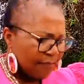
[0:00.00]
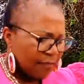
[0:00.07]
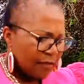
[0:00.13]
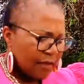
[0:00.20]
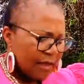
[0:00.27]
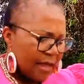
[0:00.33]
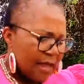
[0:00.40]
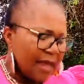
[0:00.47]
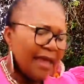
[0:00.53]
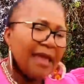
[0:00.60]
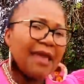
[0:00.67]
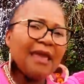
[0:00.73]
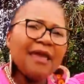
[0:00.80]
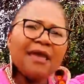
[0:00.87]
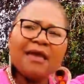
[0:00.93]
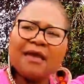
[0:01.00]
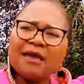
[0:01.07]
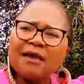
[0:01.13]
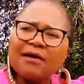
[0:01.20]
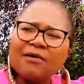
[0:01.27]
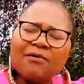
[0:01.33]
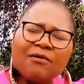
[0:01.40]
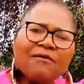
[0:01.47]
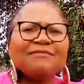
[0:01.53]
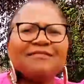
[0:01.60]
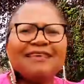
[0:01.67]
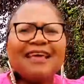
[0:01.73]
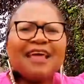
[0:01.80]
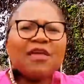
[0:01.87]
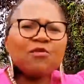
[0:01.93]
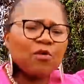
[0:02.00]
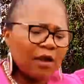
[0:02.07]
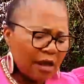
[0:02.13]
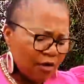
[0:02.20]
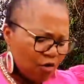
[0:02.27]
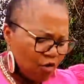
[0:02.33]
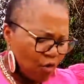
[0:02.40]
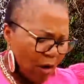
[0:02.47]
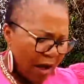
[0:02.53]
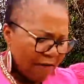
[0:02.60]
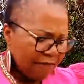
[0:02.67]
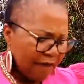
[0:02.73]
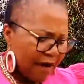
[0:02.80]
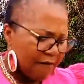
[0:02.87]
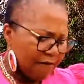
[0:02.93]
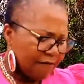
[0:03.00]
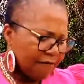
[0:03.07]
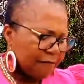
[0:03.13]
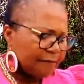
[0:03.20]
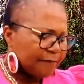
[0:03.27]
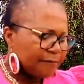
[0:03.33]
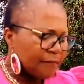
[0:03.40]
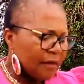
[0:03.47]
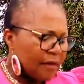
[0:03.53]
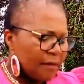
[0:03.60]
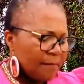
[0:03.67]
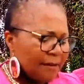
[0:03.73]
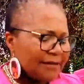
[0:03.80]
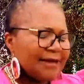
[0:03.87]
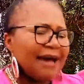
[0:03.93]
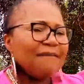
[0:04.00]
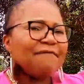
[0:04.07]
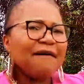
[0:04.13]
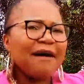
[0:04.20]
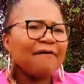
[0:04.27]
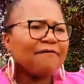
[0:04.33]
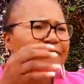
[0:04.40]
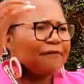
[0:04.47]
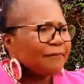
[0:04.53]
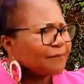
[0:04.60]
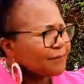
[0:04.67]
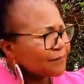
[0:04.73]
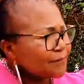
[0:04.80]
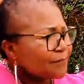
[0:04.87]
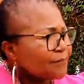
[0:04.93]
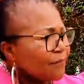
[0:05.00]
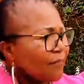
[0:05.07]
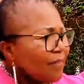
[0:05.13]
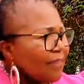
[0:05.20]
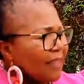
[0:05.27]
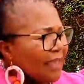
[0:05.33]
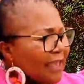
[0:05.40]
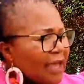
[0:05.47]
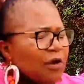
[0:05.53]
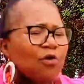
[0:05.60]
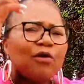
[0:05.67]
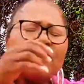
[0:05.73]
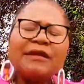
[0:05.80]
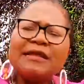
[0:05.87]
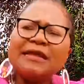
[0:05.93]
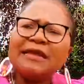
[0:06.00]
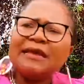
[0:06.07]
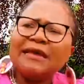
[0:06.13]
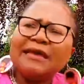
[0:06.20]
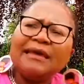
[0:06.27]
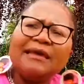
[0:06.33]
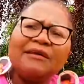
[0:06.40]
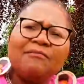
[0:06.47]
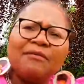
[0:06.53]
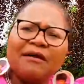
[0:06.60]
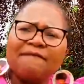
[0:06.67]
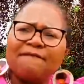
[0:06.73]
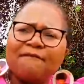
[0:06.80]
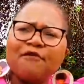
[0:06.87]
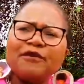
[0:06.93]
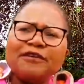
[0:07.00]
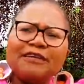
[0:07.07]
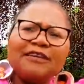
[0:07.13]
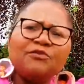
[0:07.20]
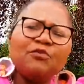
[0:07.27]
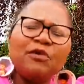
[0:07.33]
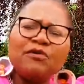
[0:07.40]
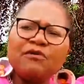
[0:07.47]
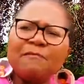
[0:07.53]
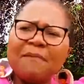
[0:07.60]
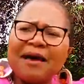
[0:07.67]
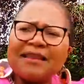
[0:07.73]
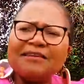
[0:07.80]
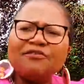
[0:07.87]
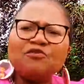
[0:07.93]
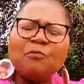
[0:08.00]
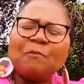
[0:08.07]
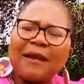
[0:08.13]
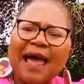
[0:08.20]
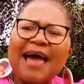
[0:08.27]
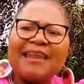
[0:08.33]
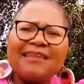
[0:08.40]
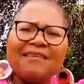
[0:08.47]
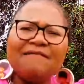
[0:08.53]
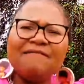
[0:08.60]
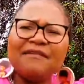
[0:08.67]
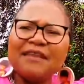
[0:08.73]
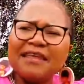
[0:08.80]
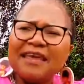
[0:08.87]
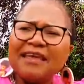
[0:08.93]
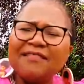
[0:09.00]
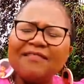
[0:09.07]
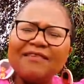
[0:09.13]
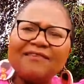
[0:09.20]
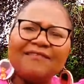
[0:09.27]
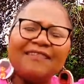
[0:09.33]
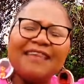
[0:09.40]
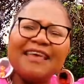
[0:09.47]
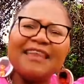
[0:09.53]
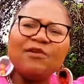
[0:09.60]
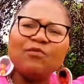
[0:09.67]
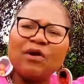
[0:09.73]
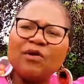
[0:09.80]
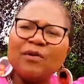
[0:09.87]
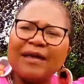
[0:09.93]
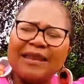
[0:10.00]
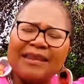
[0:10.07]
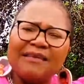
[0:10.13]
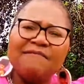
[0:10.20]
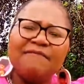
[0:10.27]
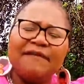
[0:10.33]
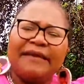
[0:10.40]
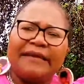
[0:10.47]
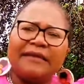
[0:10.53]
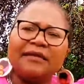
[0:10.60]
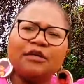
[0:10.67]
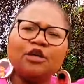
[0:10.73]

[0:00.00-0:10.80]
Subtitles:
in a marriage, ladies. I'm saying you can do half-half, but half-half can only be afforded when you manage to plan, even here in this land where you are living.